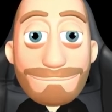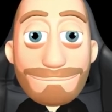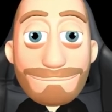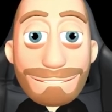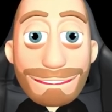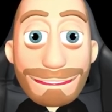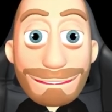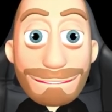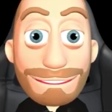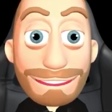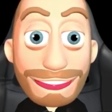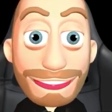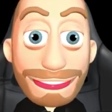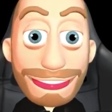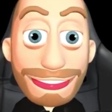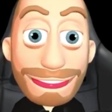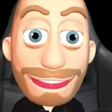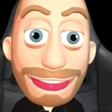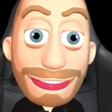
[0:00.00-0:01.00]
So
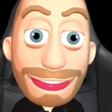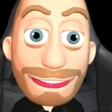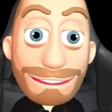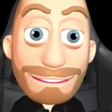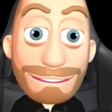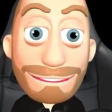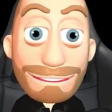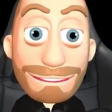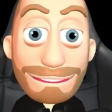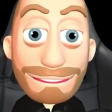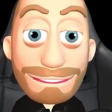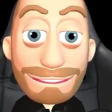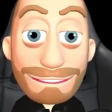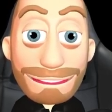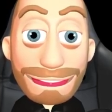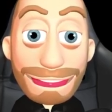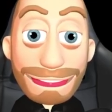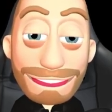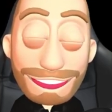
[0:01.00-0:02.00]

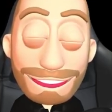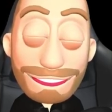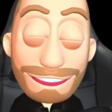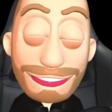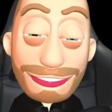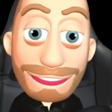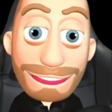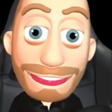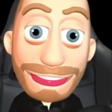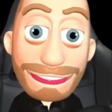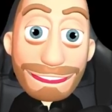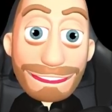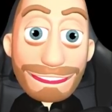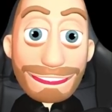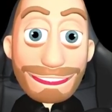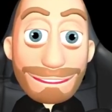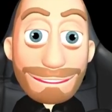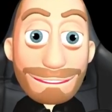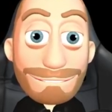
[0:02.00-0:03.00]
look for the article
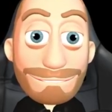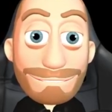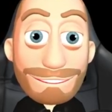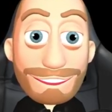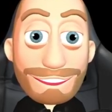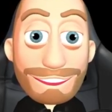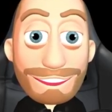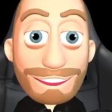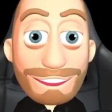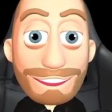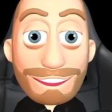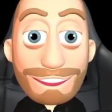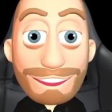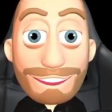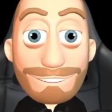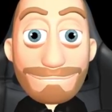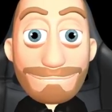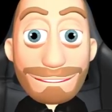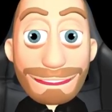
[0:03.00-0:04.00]
to
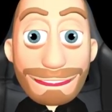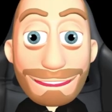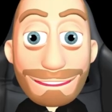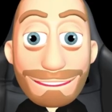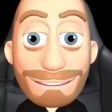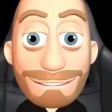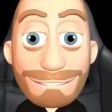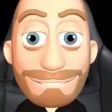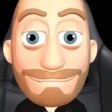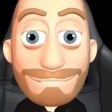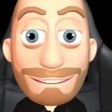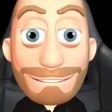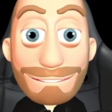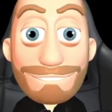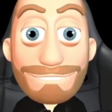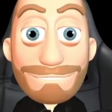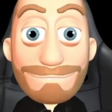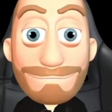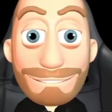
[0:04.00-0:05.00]
get
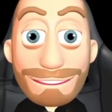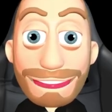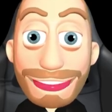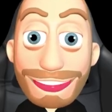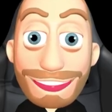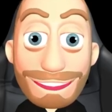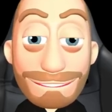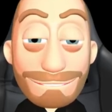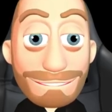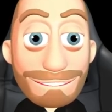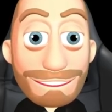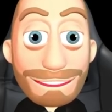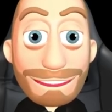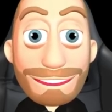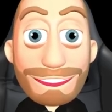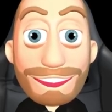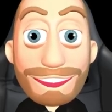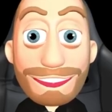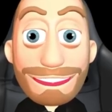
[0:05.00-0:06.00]
probably all of your
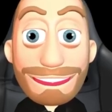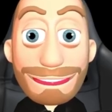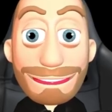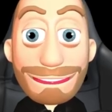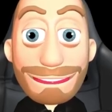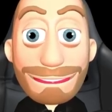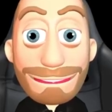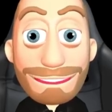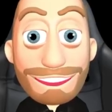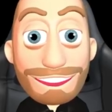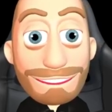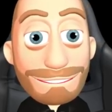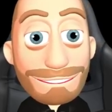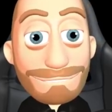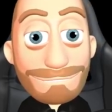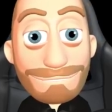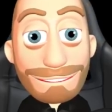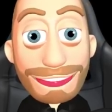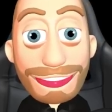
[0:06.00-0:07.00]
questions answered. If
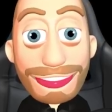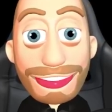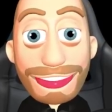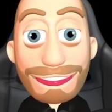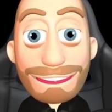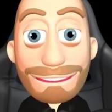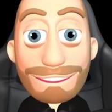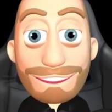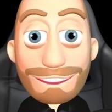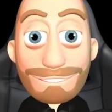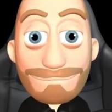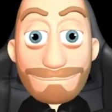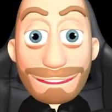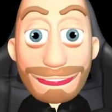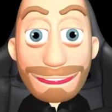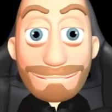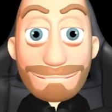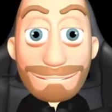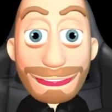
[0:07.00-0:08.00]
not, submit them
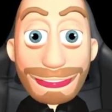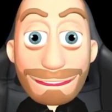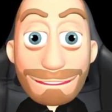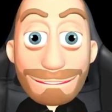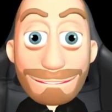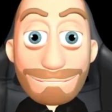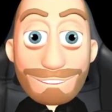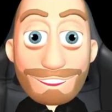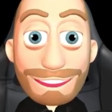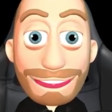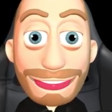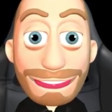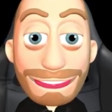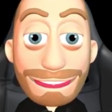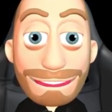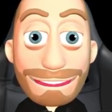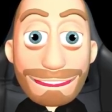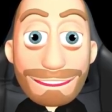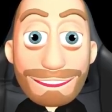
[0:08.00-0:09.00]
and then we'll
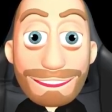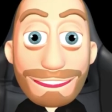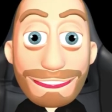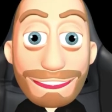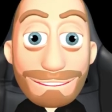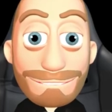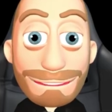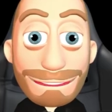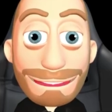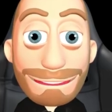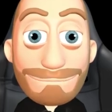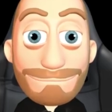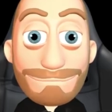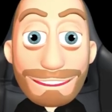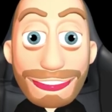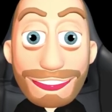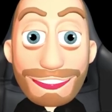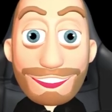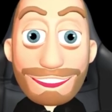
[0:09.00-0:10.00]
answer them in a
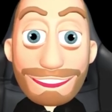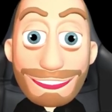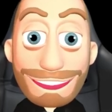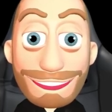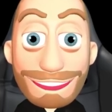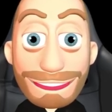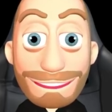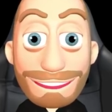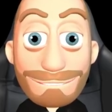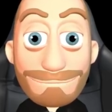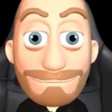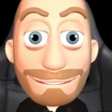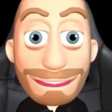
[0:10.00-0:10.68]
future AMA.